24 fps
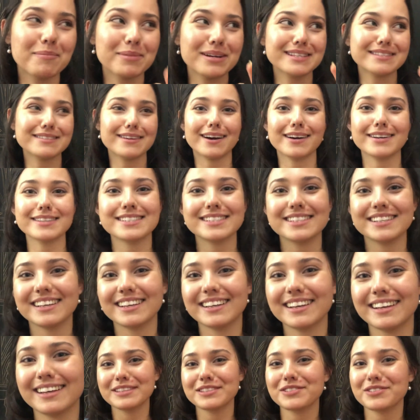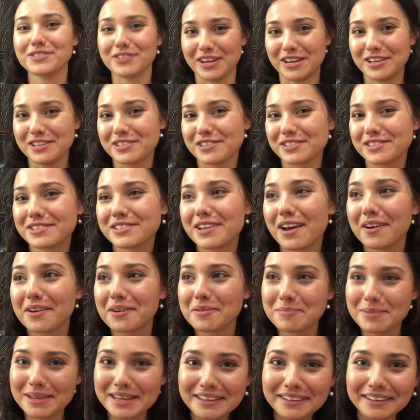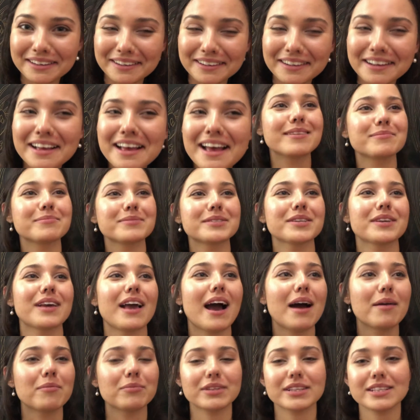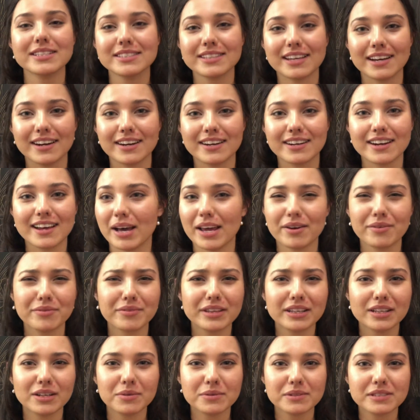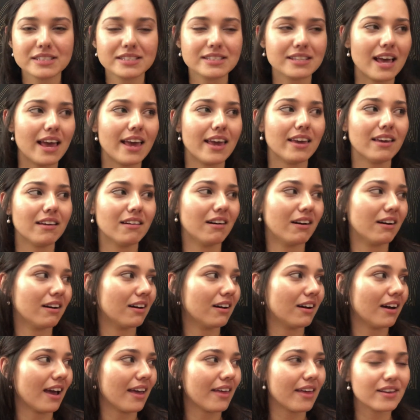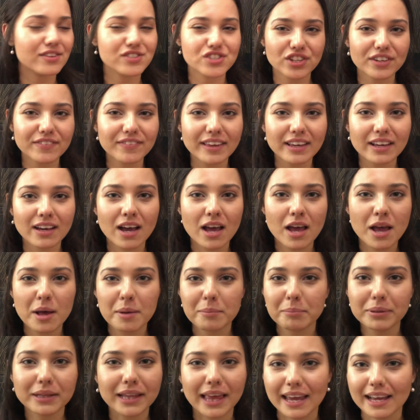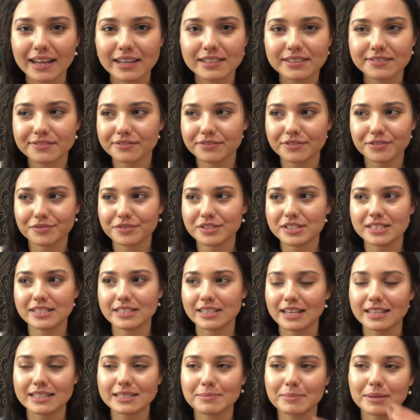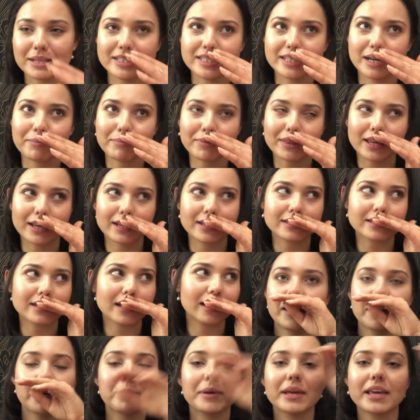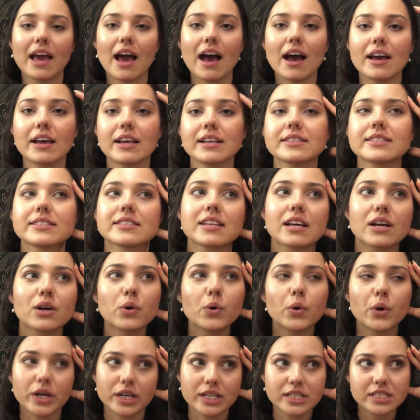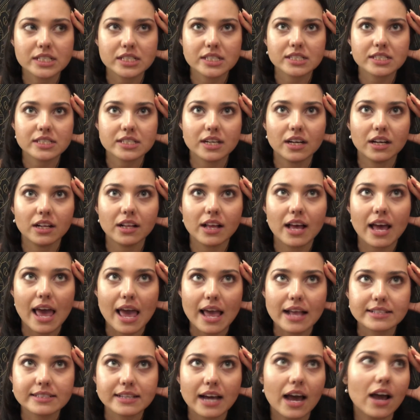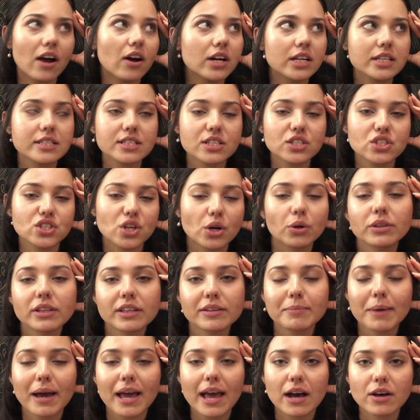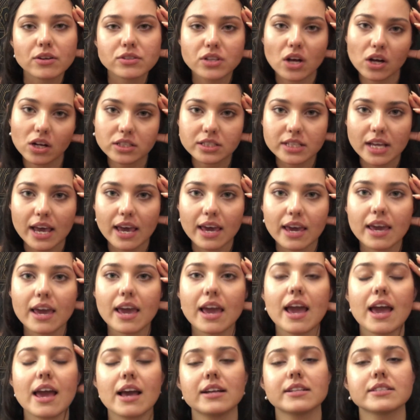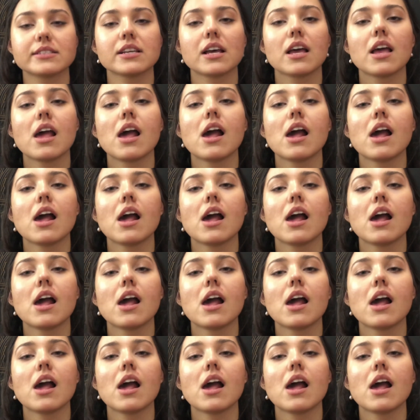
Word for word: I'm gonna talk to strangers on Omegle. Um, so yeah, I'm really scared. I don't really know what to say. Ugh, I should have like planned to say some like dumb things. But yeah, it's quarantine still and I honestly don't leave my house all day and